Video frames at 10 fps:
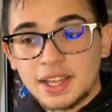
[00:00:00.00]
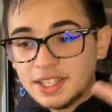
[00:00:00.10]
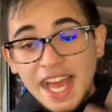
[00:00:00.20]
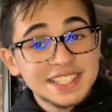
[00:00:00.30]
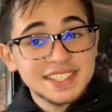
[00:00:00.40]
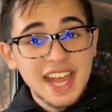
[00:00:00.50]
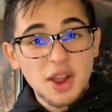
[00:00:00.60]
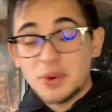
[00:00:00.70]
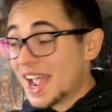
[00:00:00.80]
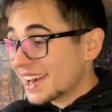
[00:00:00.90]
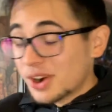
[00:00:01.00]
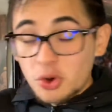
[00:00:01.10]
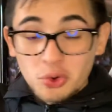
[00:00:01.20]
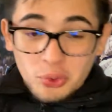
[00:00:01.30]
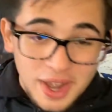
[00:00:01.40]
Last night, we had a
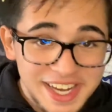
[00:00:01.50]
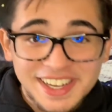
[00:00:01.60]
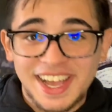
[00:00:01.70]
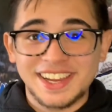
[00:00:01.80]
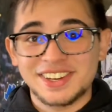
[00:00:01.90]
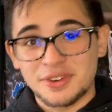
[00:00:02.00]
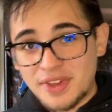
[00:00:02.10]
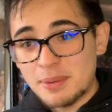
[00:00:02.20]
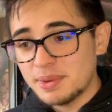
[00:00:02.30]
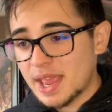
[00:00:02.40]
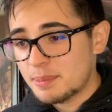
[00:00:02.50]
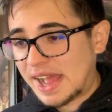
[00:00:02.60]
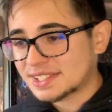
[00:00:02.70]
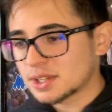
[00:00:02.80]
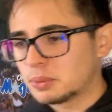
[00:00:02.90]
great night of NBA
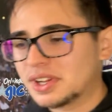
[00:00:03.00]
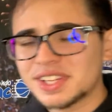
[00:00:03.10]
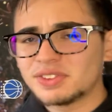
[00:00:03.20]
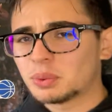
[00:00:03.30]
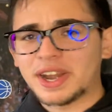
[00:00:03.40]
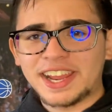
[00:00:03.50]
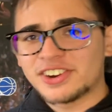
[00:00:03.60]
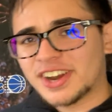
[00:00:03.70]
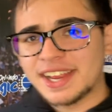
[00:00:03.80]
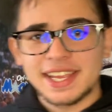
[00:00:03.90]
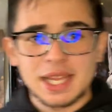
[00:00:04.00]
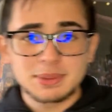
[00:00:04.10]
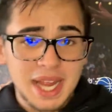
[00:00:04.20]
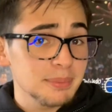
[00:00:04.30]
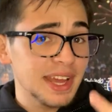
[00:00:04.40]
basketball. I think there were 8 or 9 games.
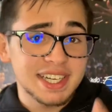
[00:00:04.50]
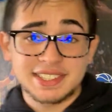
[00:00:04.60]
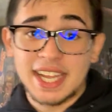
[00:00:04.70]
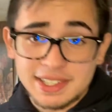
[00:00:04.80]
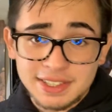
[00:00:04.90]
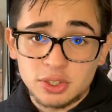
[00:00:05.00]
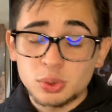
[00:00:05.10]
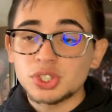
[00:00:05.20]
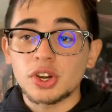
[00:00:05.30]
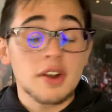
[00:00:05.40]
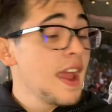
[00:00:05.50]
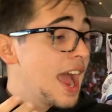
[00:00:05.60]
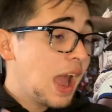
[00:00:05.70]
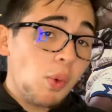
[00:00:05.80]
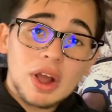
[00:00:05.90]
I'm not exactly too sure.
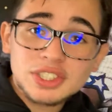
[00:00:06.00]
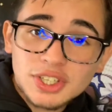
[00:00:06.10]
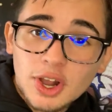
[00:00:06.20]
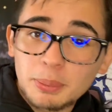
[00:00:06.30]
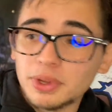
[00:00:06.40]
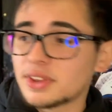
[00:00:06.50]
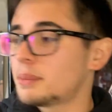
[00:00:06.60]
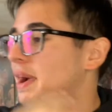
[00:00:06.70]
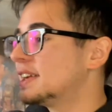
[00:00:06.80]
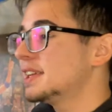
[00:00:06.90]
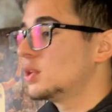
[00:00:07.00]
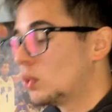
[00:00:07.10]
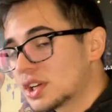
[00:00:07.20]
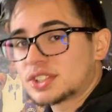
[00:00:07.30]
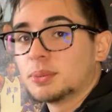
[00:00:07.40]
I watched a couple of them. I didn't
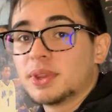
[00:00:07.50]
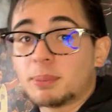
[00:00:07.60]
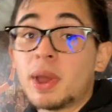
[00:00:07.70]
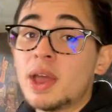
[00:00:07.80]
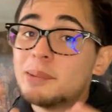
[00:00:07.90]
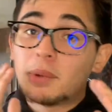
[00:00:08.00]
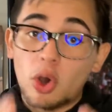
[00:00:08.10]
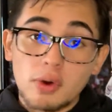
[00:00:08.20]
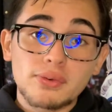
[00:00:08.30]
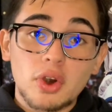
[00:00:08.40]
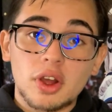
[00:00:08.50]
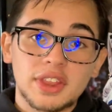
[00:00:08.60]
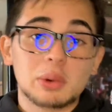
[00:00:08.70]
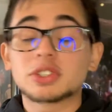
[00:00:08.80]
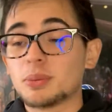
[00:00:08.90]
watch some of them. But overall,
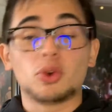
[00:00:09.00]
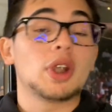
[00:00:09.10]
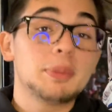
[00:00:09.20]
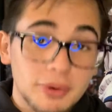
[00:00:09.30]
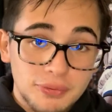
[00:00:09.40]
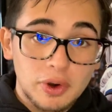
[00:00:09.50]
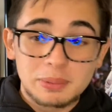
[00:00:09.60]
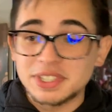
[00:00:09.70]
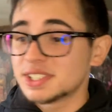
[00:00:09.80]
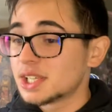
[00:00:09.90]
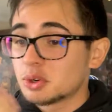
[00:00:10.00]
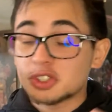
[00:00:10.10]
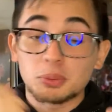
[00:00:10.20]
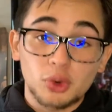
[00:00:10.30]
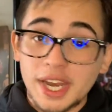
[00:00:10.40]
there were some great performances. There were
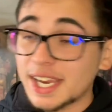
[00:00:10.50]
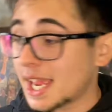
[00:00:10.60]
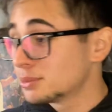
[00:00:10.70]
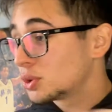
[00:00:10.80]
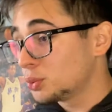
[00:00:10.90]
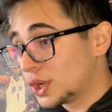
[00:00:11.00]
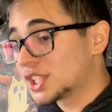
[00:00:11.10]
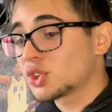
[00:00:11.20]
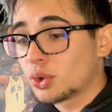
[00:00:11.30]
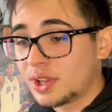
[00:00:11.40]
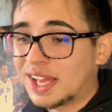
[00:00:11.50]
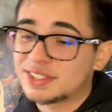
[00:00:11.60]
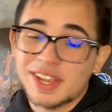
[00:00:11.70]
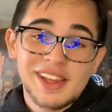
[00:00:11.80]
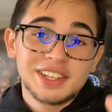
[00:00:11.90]
some great games, some great storylines.
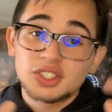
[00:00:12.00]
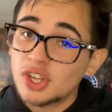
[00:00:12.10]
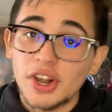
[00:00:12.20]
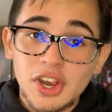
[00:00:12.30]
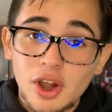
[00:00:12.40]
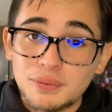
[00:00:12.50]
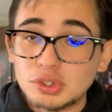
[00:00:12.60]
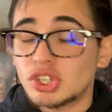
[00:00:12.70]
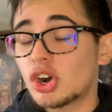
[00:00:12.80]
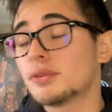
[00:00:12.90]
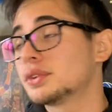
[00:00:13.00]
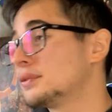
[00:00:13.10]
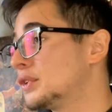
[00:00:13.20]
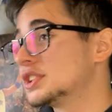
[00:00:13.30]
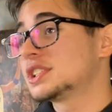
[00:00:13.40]
We'll start off with the
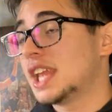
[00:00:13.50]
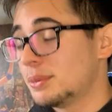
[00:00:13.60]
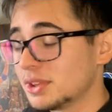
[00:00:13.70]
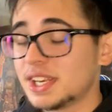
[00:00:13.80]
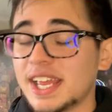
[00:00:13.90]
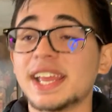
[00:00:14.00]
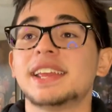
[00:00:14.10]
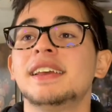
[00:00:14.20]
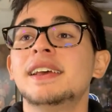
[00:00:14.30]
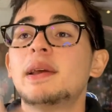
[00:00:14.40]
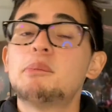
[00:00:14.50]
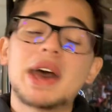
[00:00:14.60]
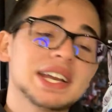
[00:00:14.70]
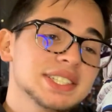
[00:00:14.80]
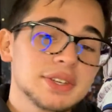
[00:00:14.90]
first game of the day,
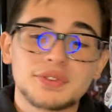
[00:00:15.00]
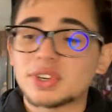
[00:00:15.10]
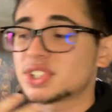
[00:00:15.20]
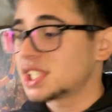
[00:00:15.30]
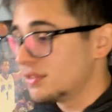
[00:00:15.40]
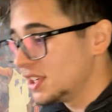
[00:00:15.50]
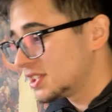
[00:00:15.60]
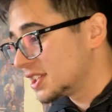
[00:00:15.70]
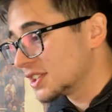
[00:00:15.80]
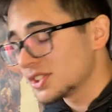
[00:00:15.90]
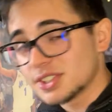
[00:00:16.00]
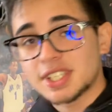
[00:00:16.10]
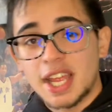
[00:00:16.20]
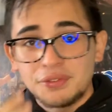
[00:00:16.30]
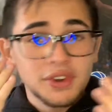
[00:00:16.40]
Magic versus 76ers.
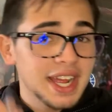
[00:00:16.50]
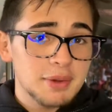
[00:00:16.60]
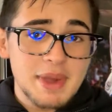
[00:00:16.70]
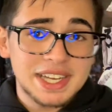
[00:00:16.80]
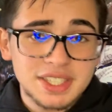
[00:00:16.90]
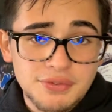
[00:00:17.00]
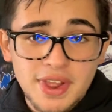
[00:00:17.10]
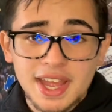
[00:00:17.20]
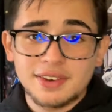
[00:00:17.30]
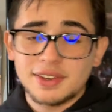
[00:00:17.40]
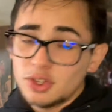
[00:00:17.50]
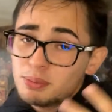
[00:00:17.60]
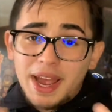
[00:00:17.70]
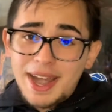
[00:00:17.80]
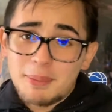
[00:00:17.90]
If you're not a Magic fan, you
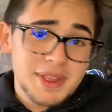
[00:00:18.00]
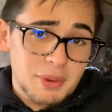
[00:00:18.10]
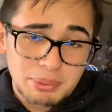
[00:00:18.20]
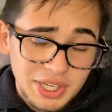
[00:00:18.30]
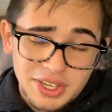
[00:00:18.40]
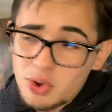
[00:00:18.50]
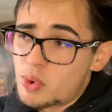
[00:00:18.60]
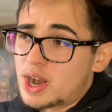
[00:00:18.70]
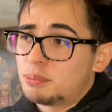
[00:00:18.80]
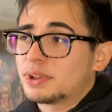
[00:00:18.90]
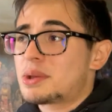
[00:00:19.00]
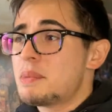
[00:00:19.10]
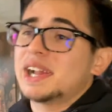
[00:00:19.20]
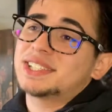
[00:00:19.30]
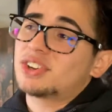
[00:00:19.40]
might not be completely aware, but the
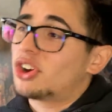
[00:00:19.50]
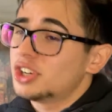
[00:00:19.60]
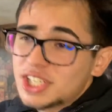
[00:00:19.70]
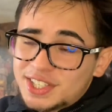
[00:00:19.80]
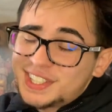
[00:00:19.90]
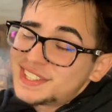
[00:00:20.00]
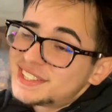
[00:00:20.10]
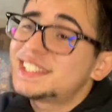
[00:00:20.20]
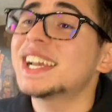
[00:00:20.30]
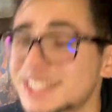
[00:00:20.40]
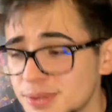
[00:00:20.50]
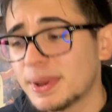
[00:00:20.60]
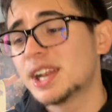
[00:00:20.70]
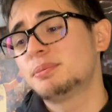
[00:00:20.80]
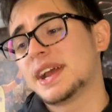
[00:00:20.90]
Magic are literally
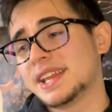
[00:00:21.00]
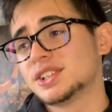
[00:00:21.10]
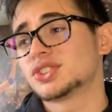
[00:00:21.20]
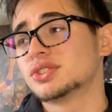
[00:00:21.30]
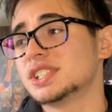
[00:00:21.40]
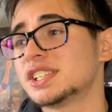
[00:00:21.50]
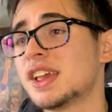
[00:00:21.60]
decimated by injuries.